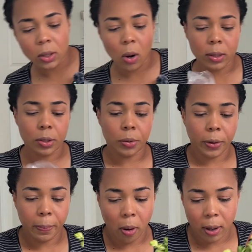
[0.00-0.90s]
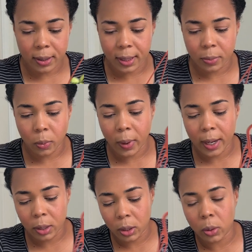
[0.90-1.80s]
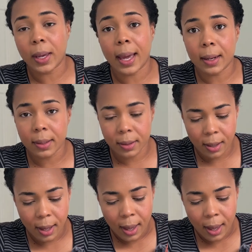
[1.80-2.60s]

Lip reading: not to repot it when you get it.